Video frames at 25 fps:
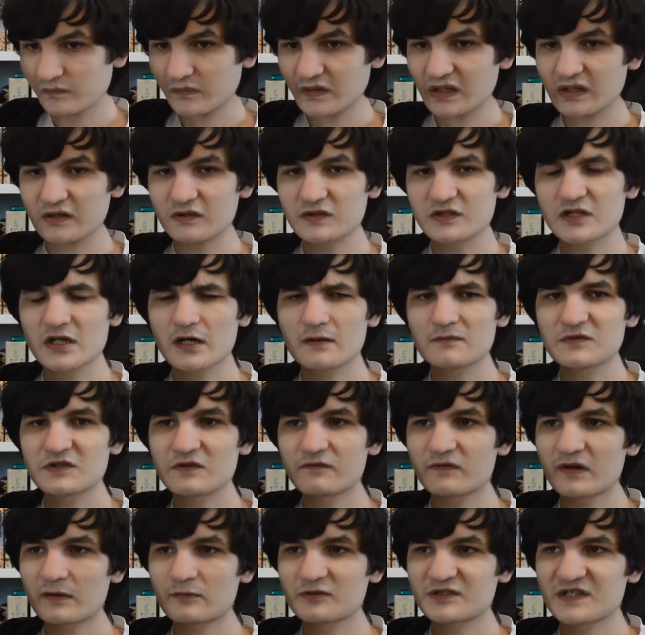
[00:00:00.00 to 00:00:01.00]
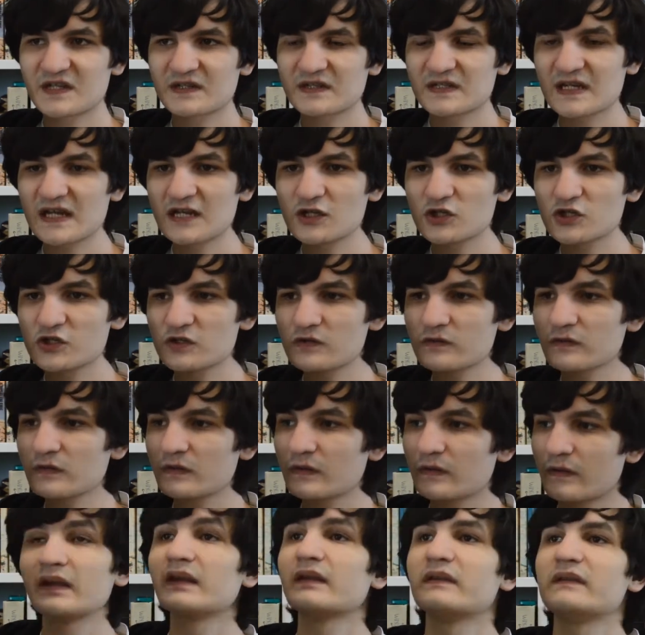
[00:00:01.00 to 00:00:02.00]
In terms of
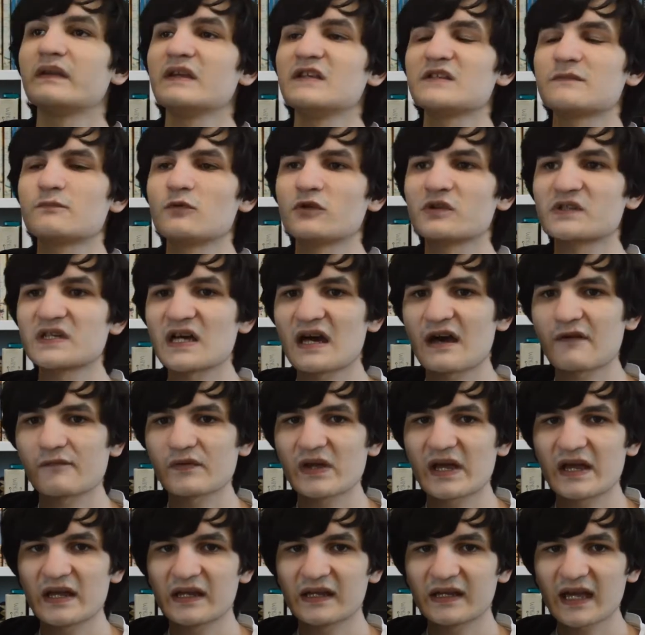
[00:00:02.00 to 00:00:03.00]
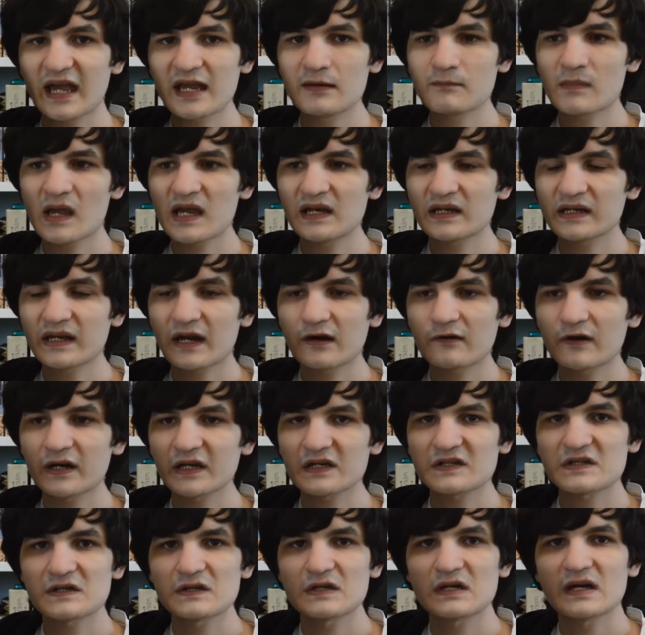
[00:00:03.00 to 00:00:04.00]
representation, these books have a gay main
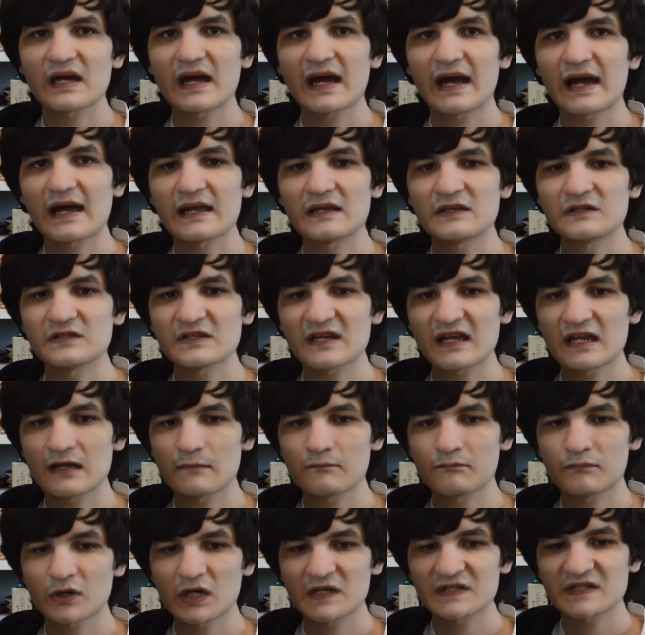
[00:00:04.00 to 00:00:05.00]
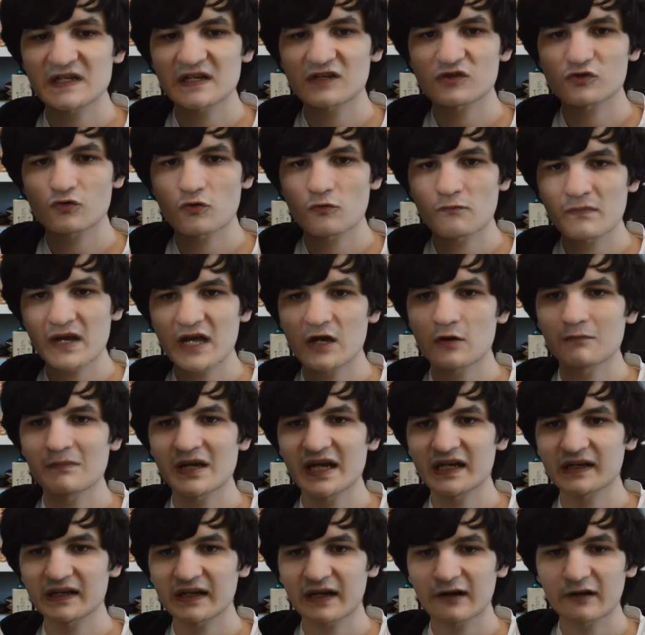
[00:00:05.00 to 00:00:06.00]
character and a bisexual male
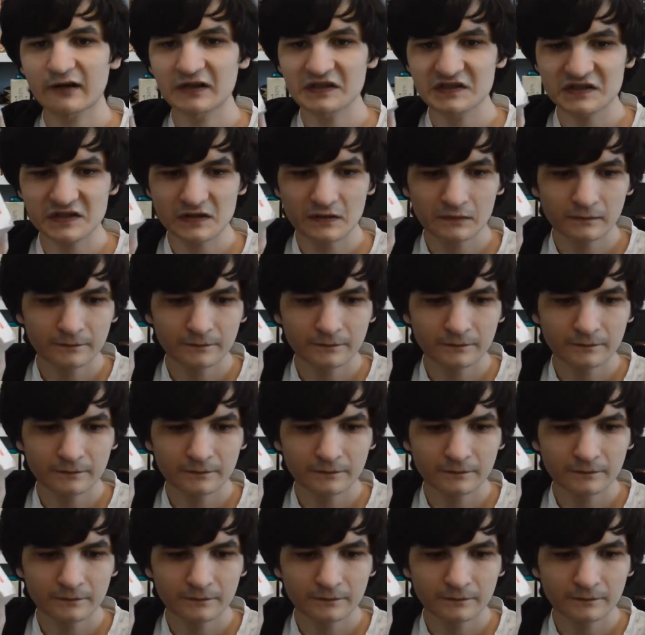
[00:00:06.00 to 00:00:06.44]
main character,